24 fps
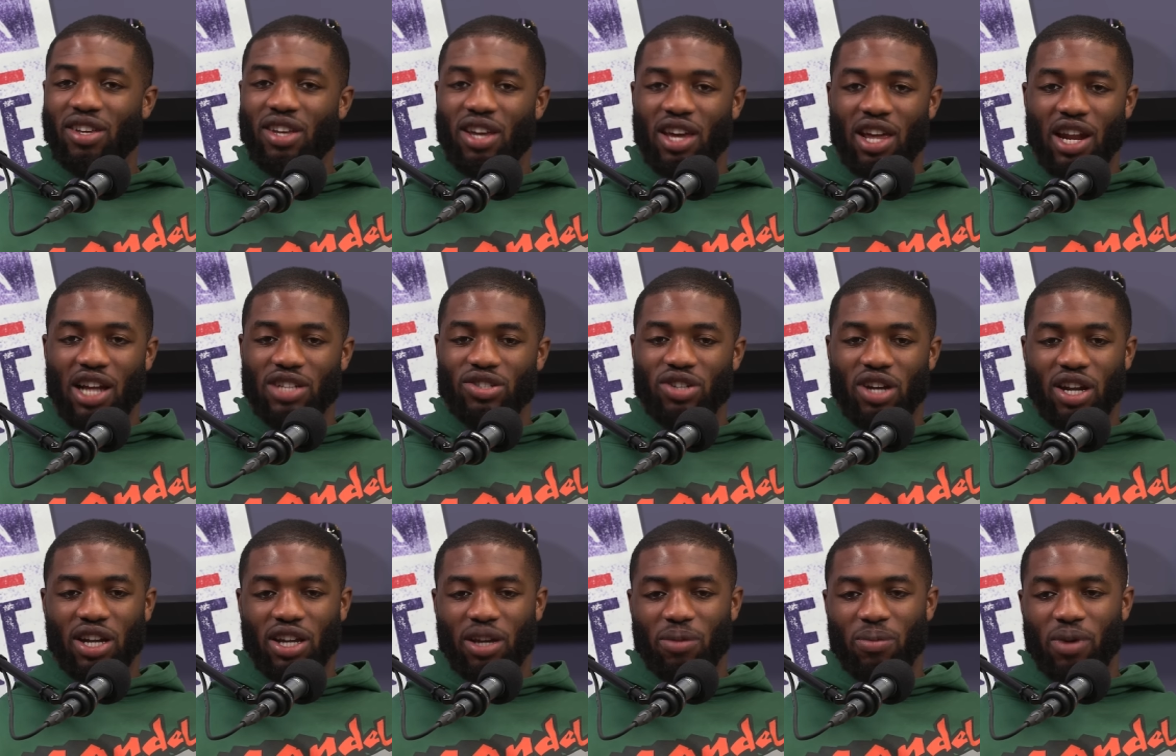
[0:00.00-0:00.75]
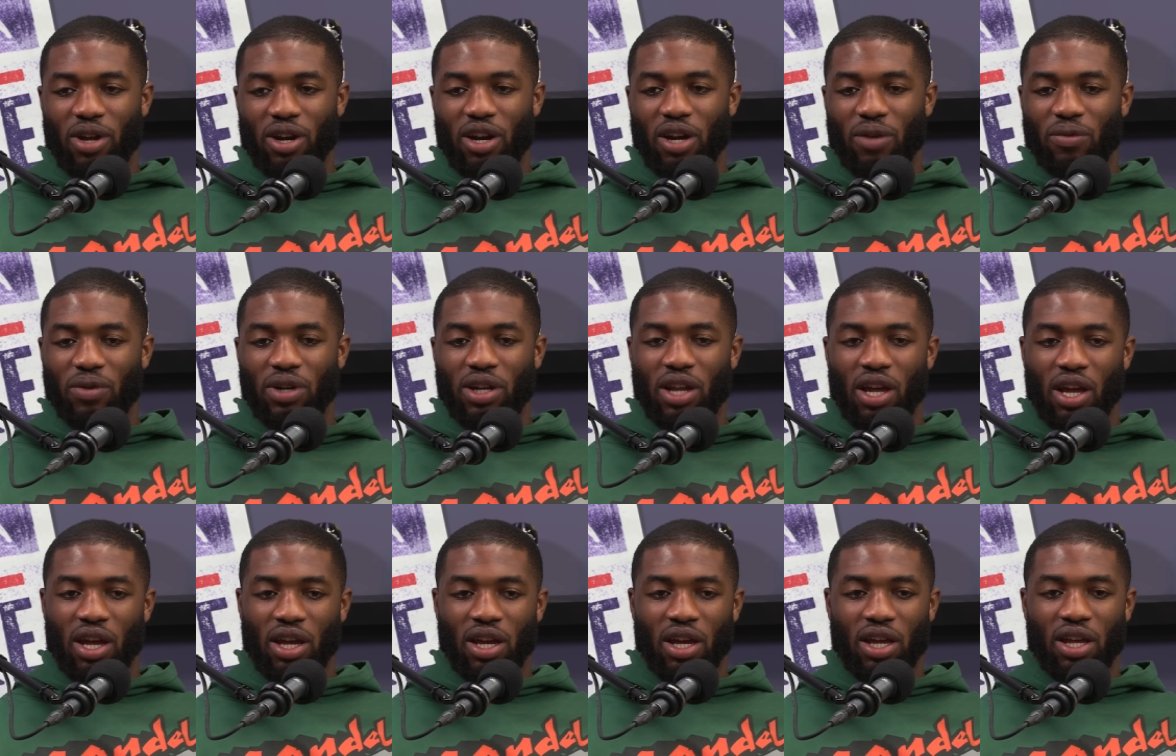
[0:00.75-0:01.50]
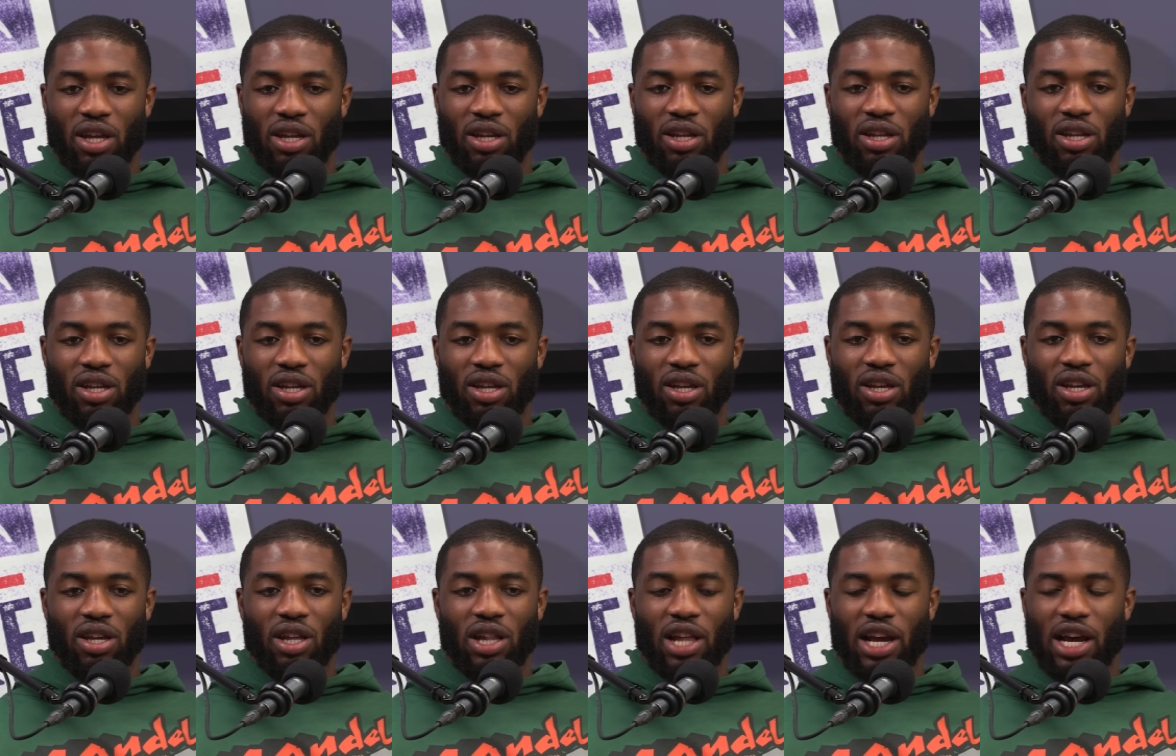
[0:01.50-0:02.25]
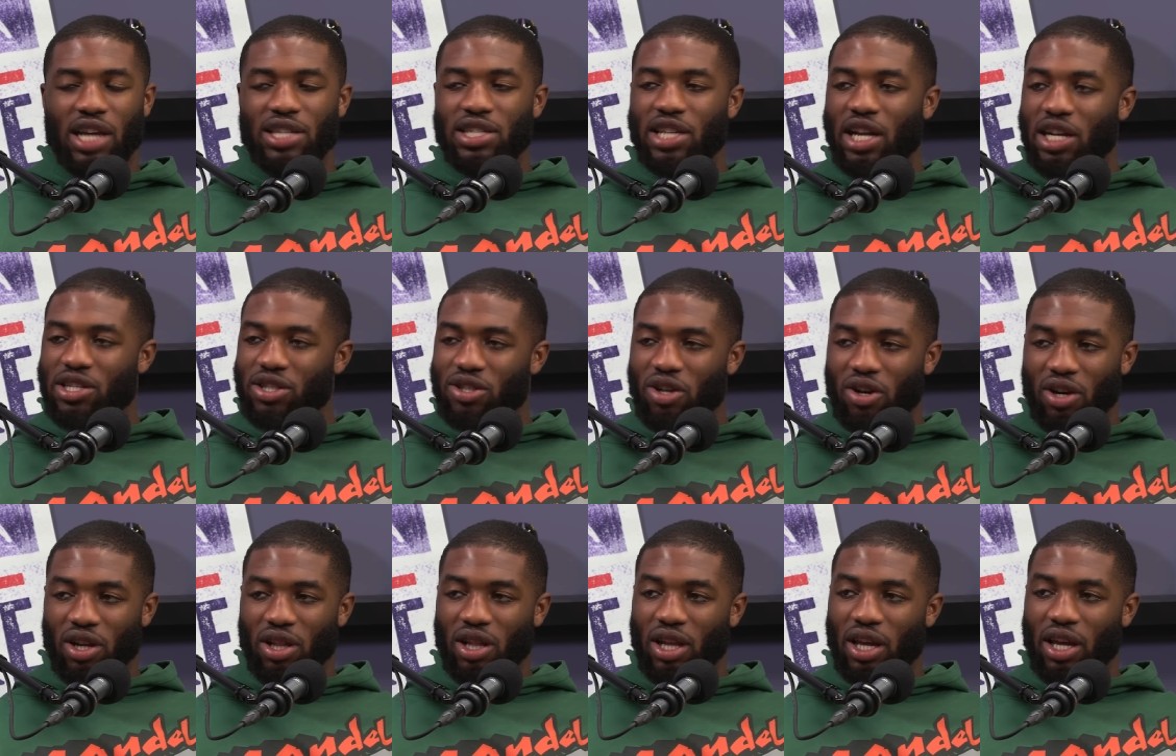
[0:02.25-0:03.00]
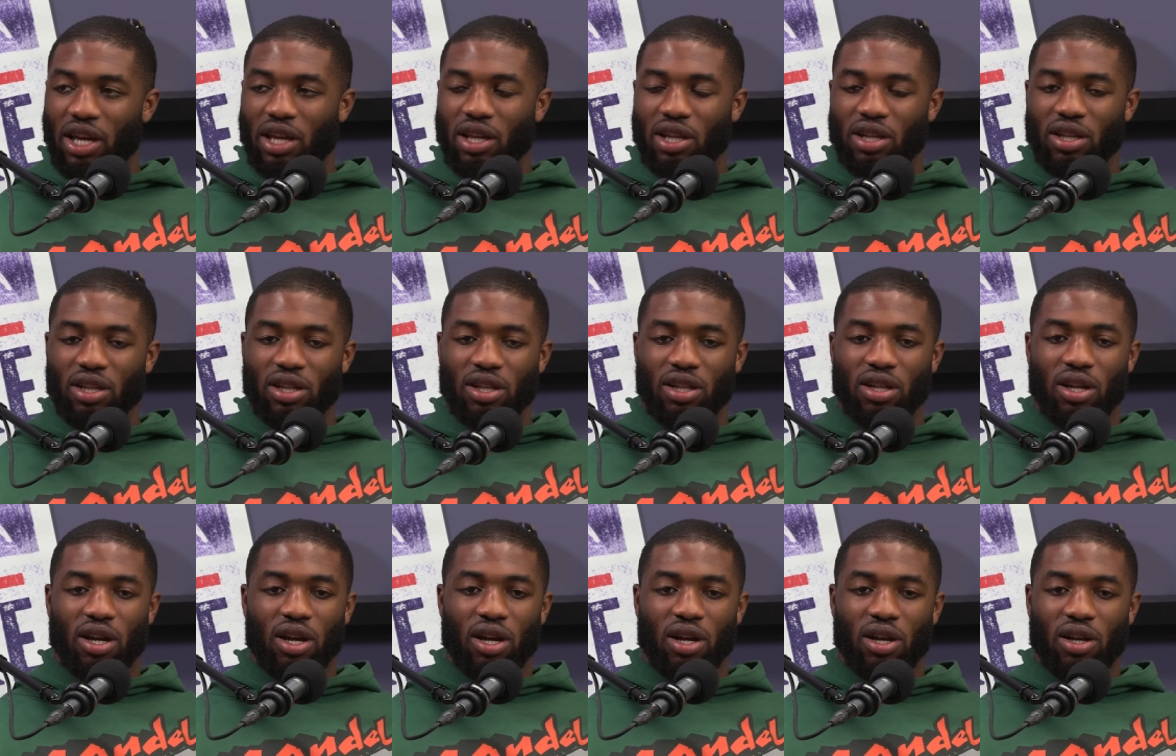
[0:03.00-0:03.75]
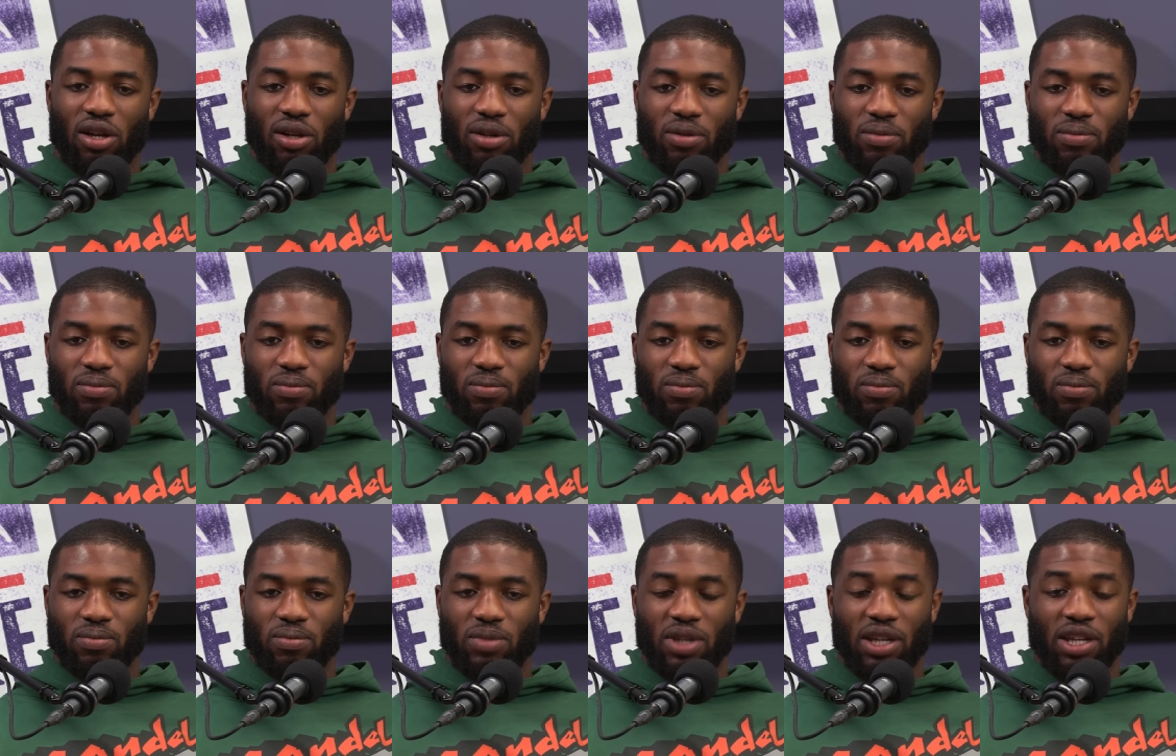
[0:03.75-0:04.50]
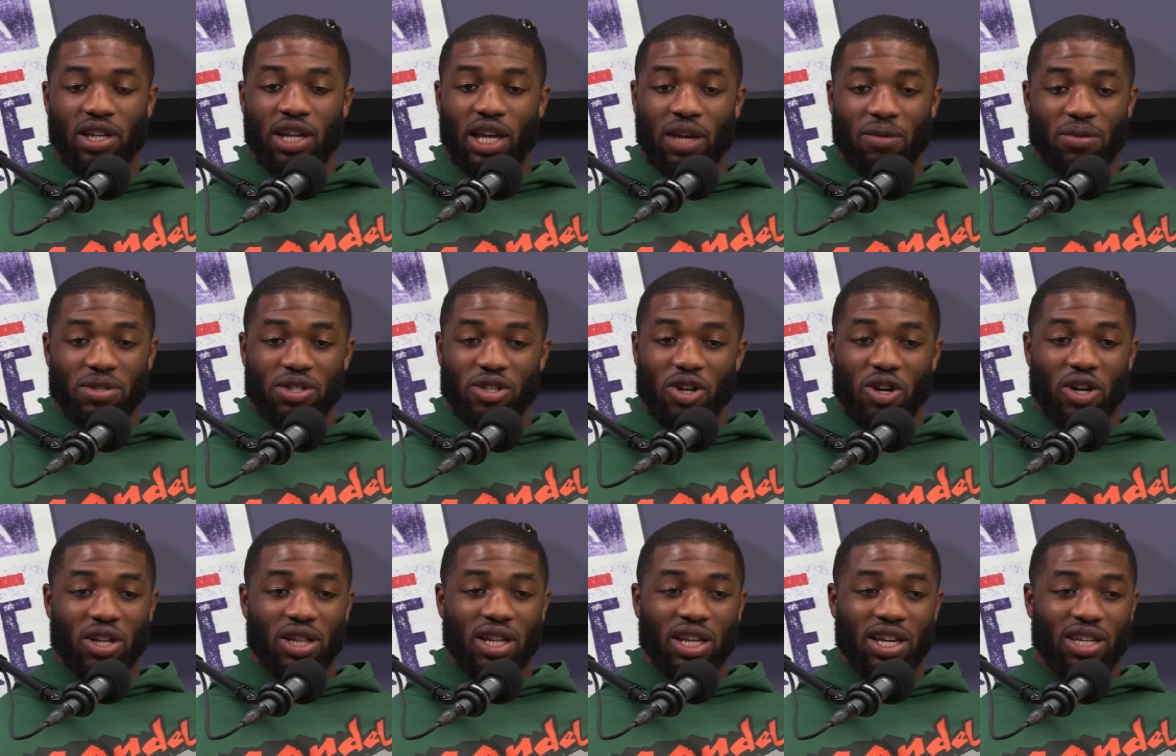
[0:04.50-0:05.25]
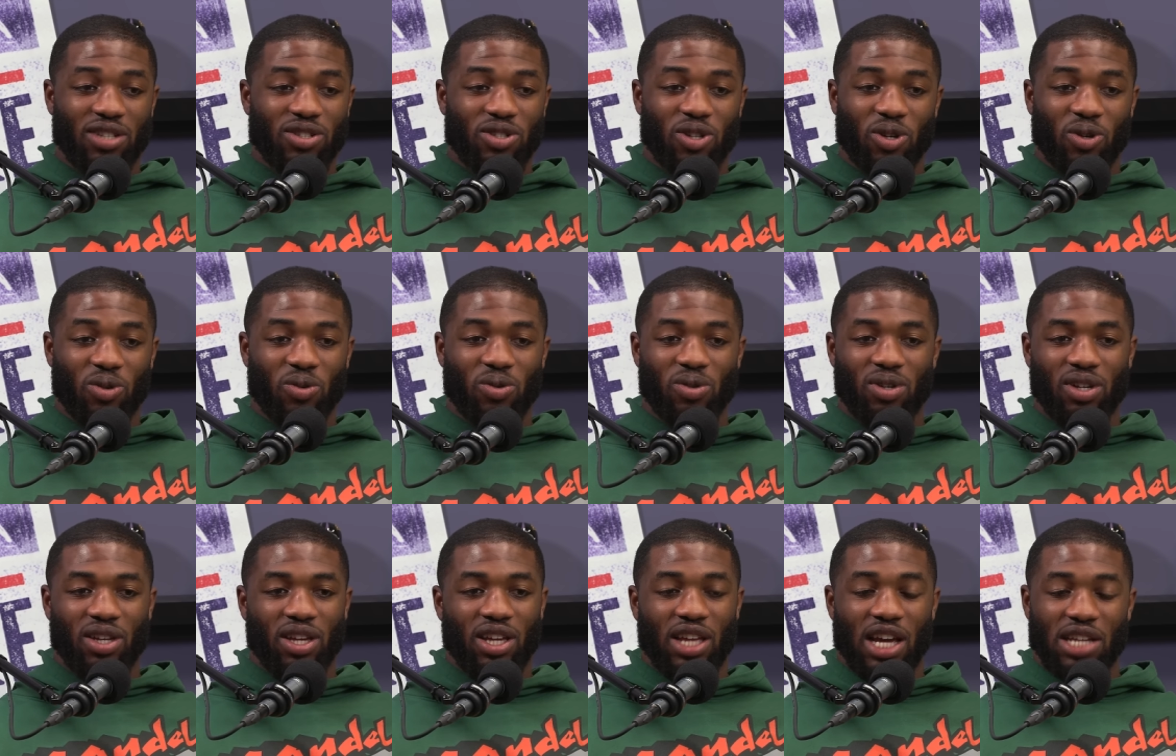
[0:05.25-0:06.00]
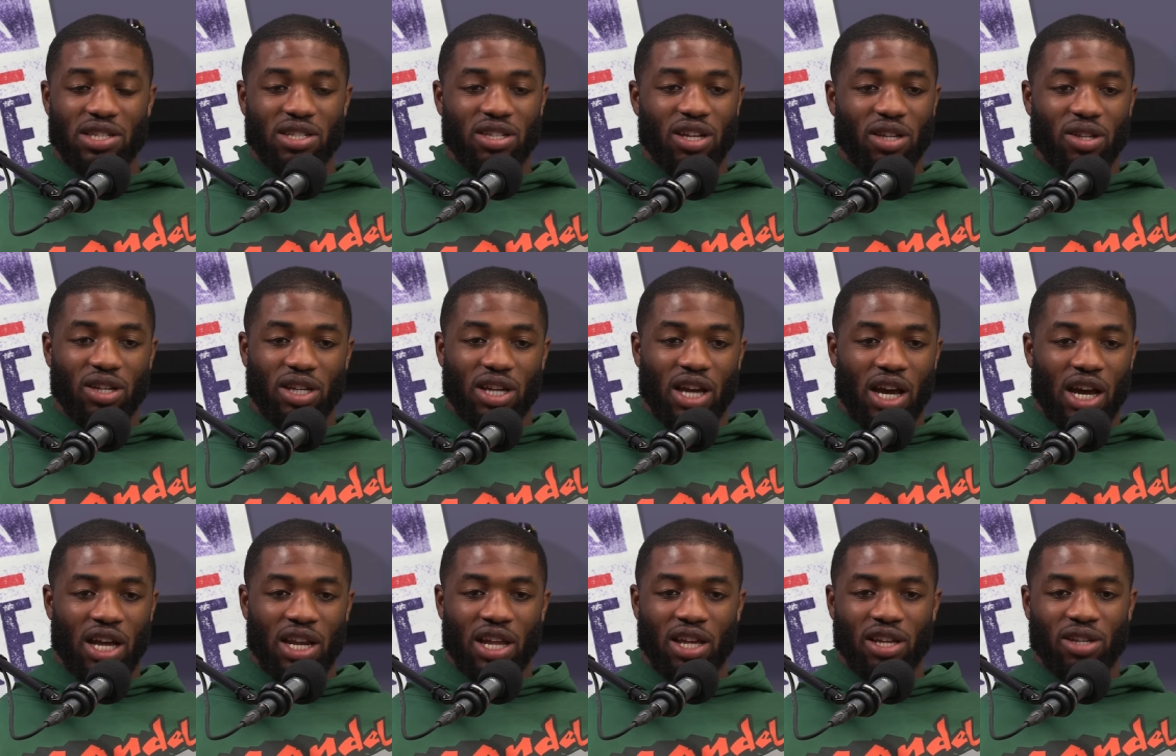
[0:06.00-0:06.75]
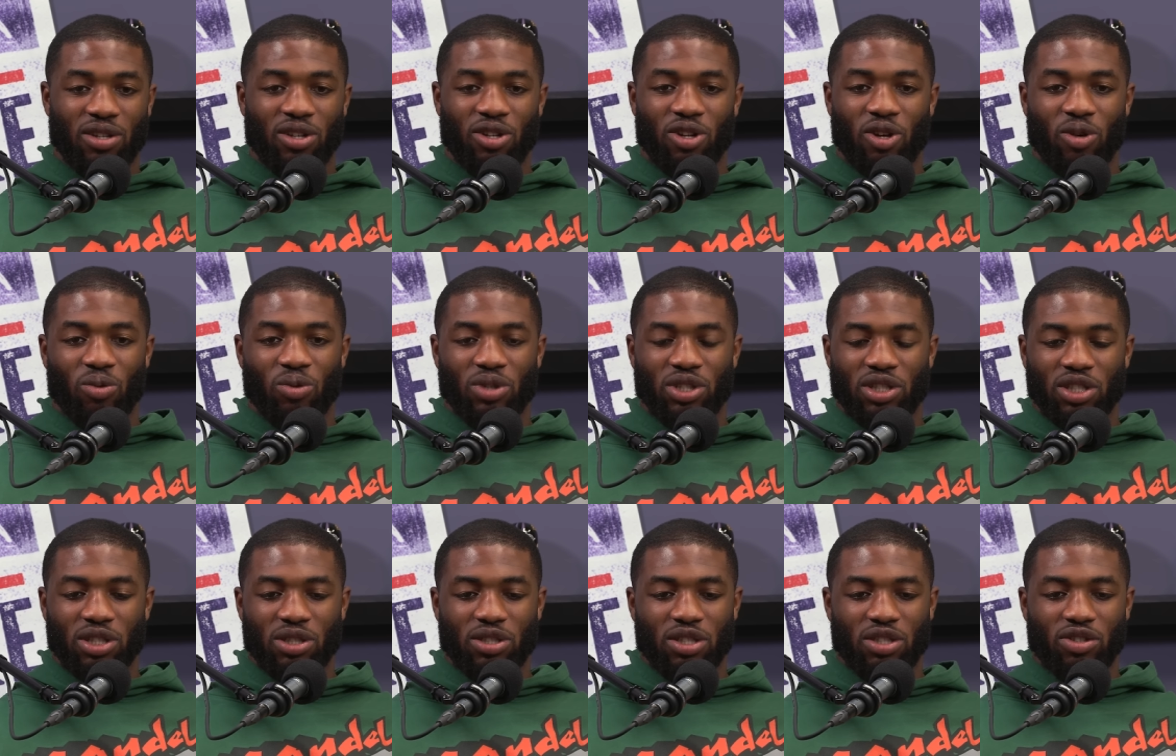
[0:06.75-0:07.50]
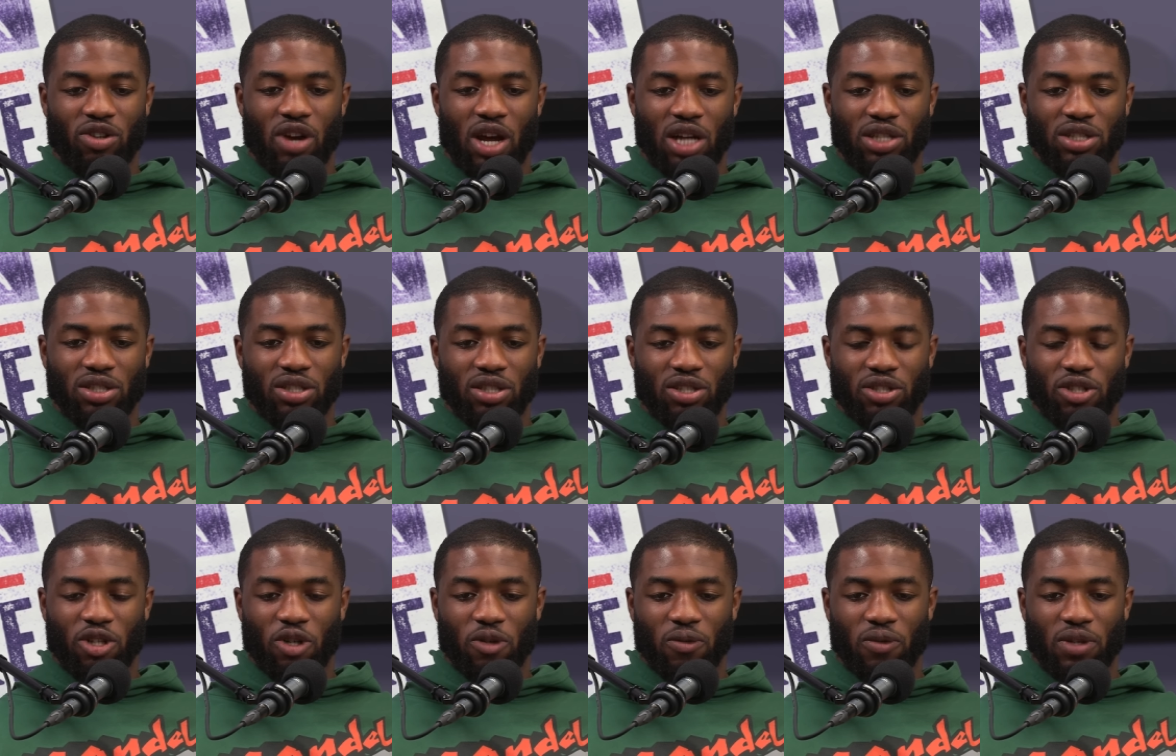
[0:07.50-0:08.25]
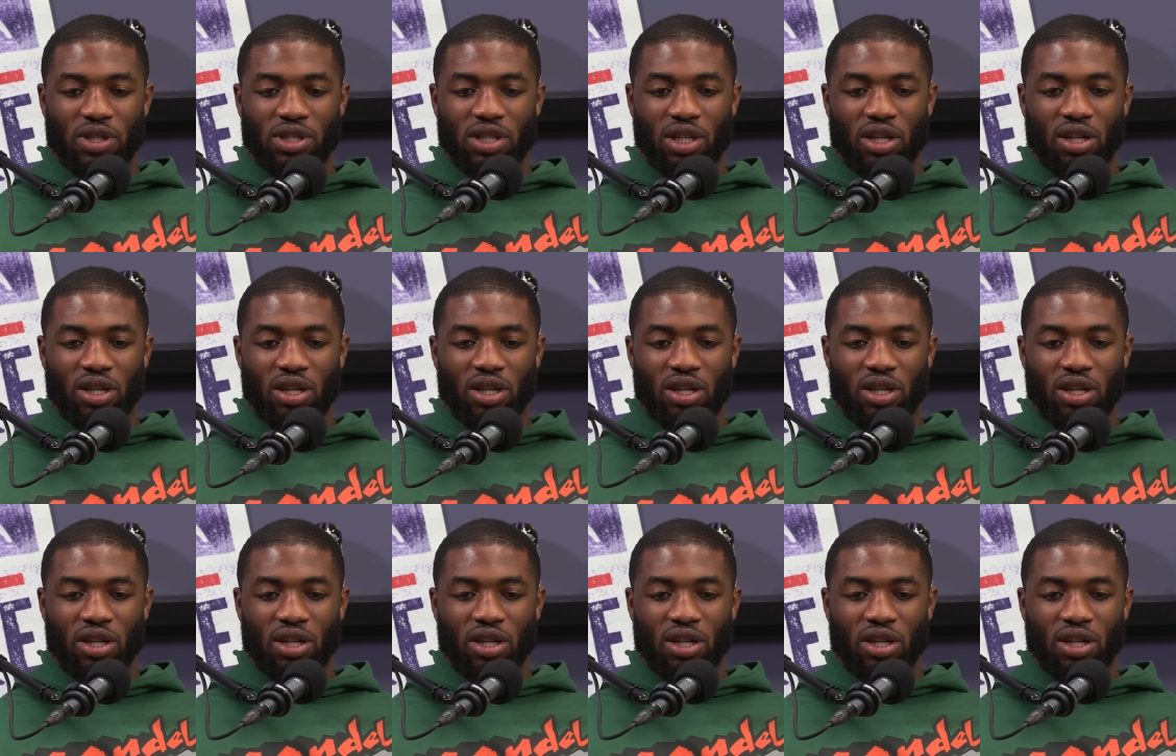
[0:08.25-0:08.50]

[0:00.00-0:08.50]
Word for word: And I try to get better every day. And like I said, I started late. Um, me and David started late. So that's another guy that, you know, we're just scratching the surface.